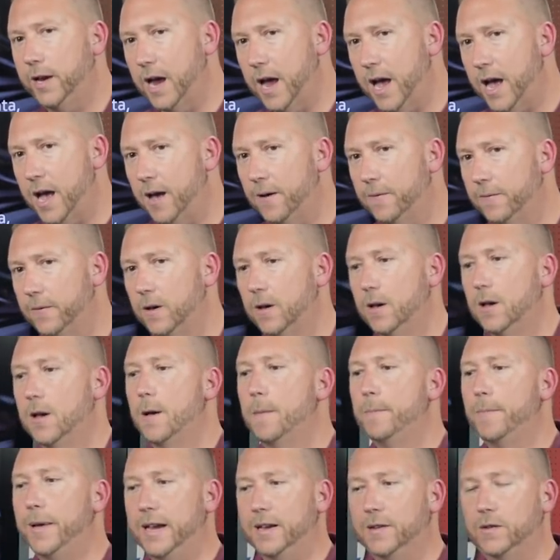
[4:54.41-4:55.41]
have
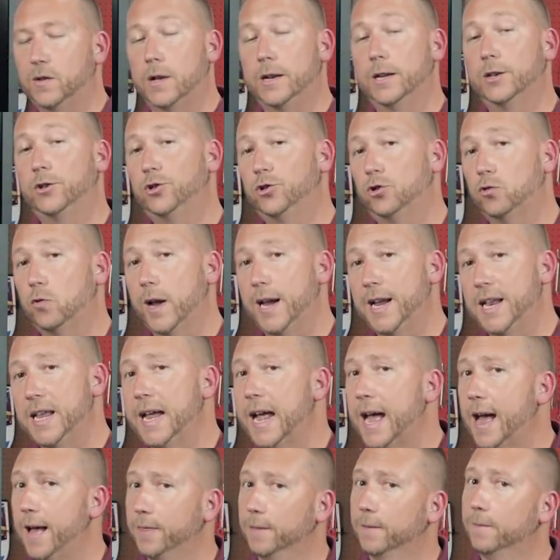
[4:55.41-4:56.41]
based on its
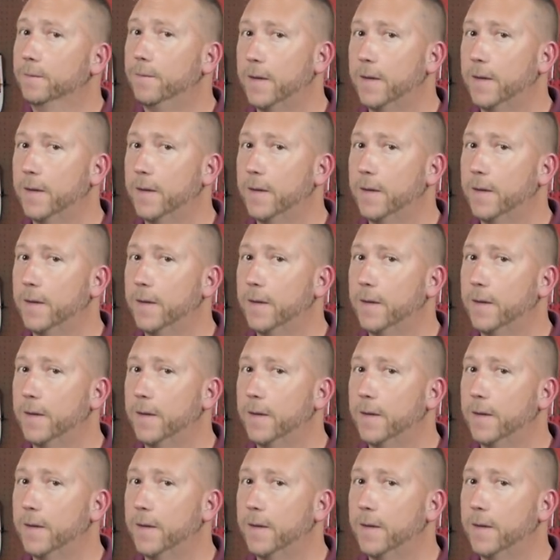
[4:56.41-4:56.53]
training at the